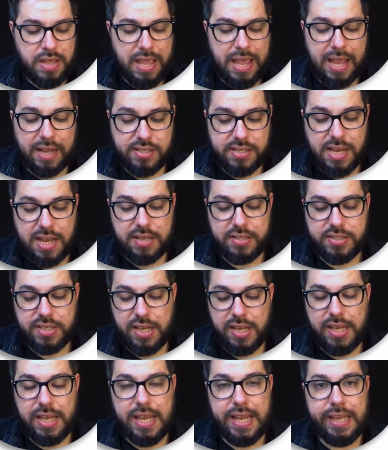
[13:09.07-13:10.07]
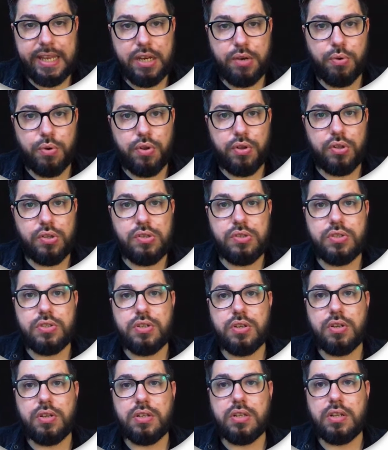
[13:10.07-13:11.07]
src
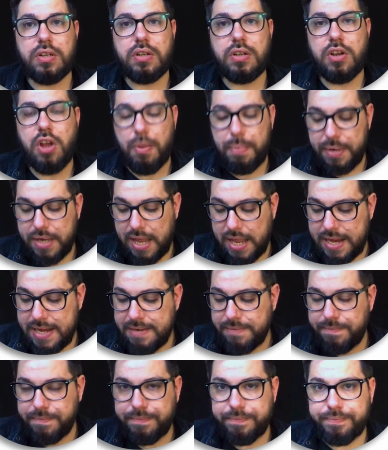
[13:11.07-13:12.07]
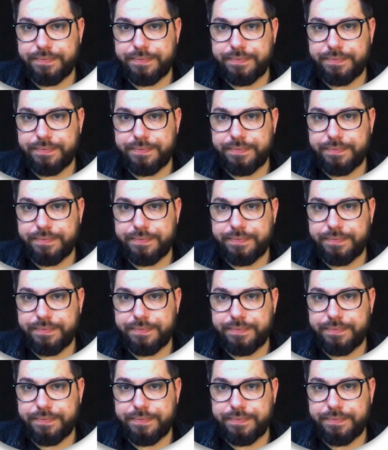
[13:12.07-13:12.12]
equals, copy that in.